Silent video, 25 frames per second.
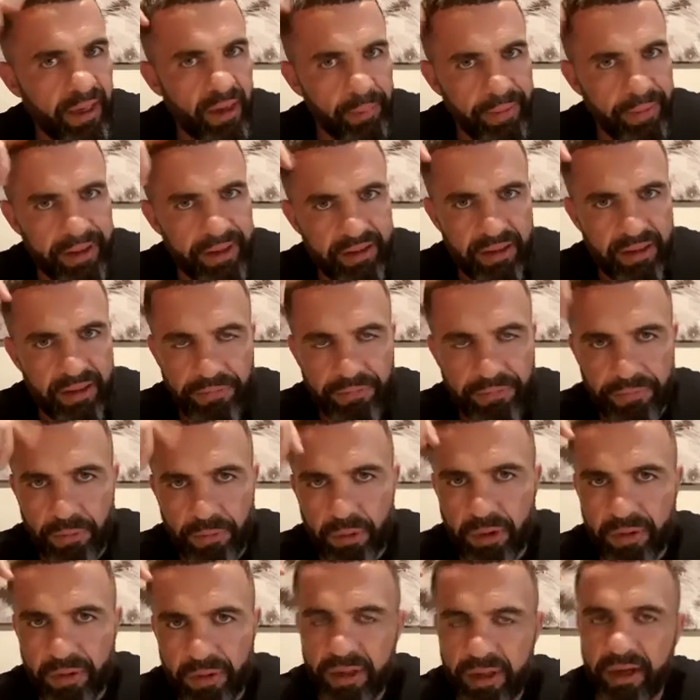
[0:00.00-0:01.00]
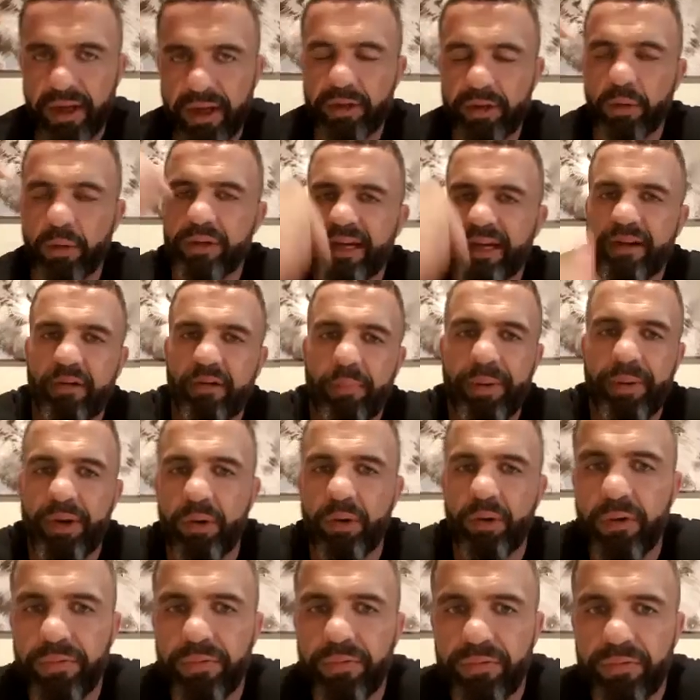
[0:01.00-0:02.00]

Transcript: I basically fought the guy called Karol Bedorf,